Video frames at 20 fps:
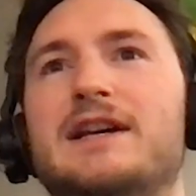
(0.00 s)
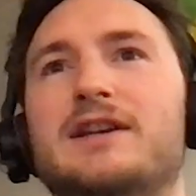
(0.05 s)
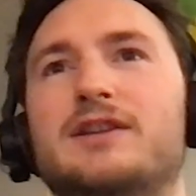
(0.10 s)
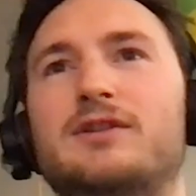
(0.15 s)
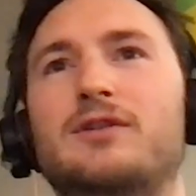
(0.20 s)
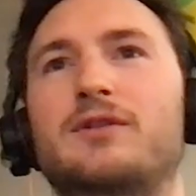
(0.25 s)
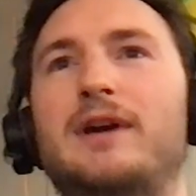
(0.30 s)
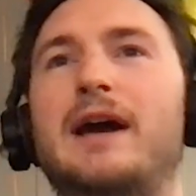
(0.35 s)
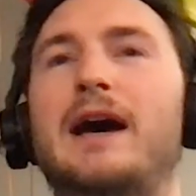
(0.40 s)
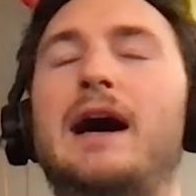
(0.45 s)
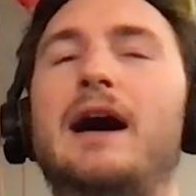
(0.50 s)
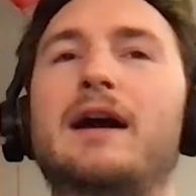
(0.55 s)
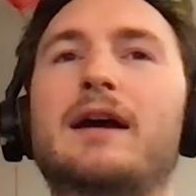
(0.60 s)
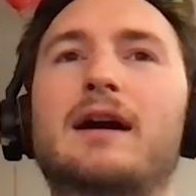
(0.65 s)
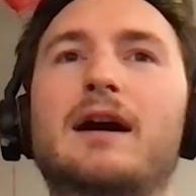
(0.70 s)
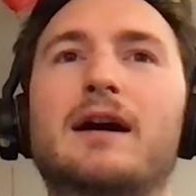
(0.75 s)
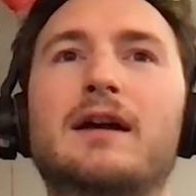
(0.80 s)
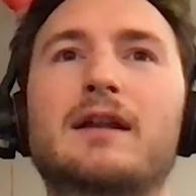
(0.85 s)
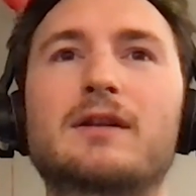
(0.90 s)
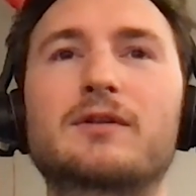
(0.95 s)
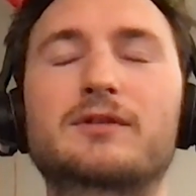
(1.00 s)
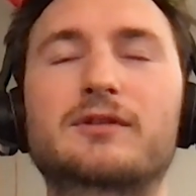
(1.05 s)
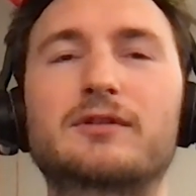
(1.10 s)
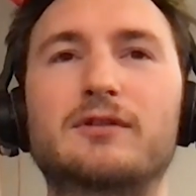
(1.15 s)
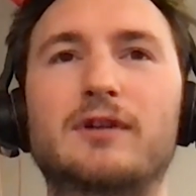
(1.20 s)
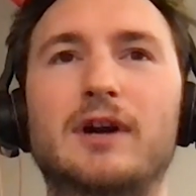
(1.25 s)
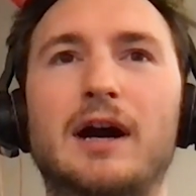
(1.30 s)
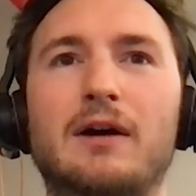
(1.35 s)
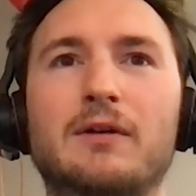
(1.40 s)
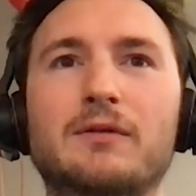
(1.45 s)
So yeah, I looked
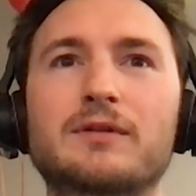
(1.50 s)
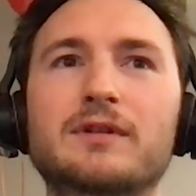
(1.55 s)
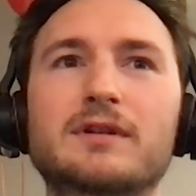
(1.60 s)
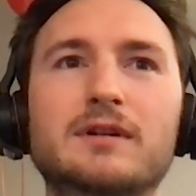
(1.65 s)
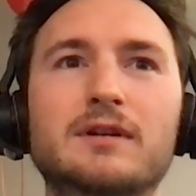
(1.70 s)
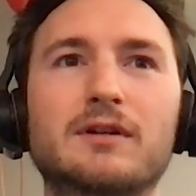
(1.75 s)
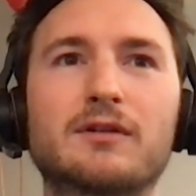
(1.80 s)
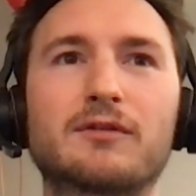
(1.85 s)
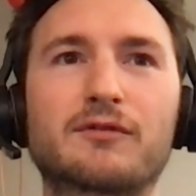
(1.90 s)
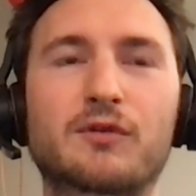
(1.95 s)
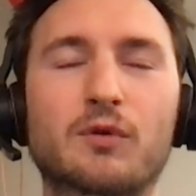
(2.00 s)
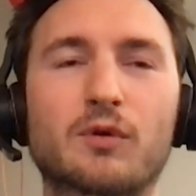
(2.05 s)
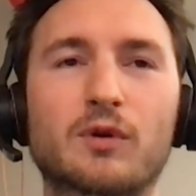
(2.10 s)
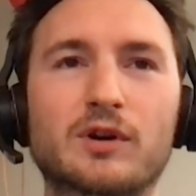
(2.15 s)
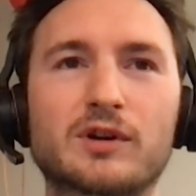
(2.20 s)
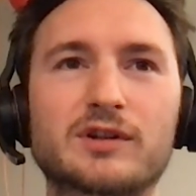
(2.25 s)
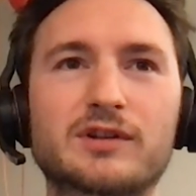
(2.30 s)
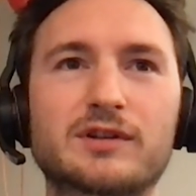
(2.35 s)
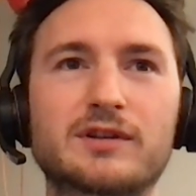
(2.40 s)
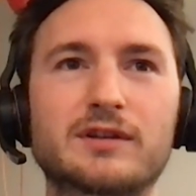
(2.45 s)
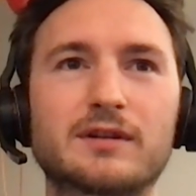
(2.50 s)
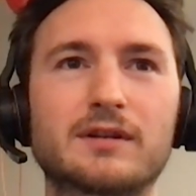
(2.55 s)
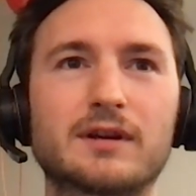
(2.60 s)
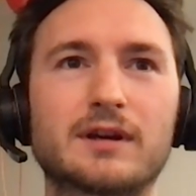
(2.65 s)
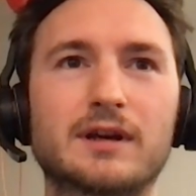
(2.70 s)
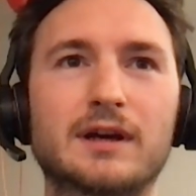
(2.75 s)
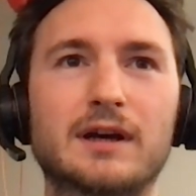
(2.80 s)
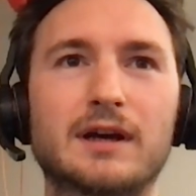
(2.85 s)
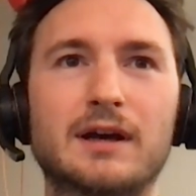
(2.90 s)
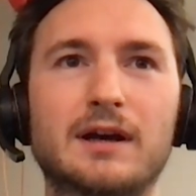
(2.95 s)
around, of course,
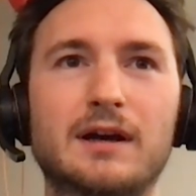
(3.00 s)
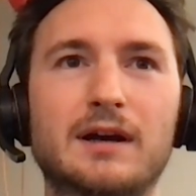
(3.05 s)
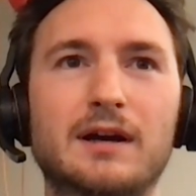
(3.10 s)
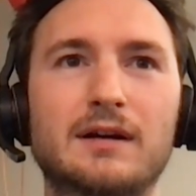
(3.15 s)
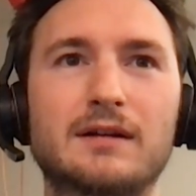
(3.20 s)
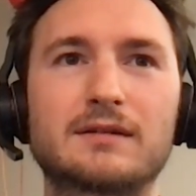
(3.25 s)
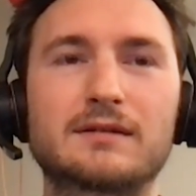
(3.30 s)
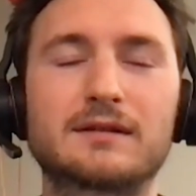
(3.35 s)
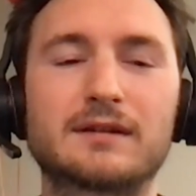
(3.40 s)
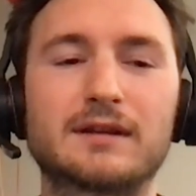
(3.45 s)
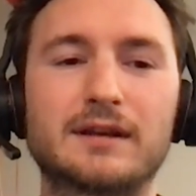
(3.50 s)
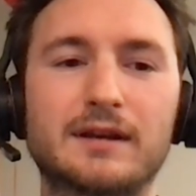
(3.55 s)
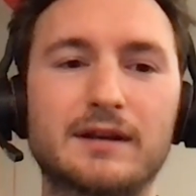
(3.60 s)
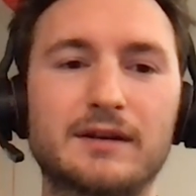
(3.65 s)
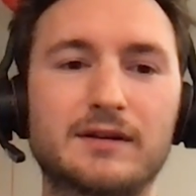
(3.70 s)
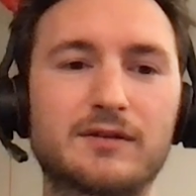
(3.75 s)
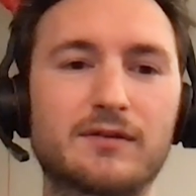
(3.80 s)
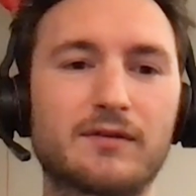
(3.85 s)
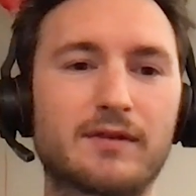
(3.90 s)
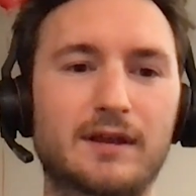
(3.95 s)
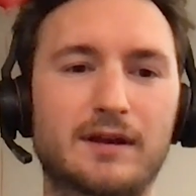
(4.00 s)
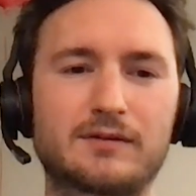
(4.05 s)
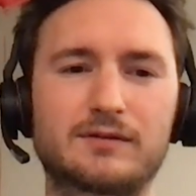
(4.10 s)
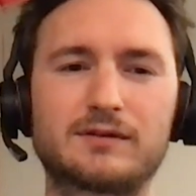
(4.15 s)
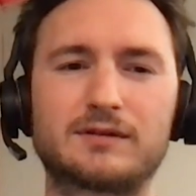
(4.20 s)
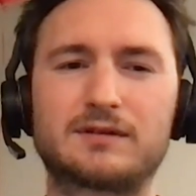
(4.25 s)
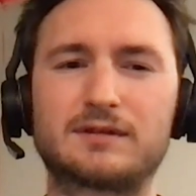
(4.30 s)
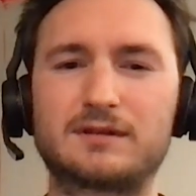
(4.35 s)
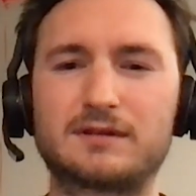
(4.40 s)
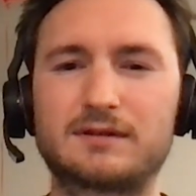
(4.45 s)
in 2011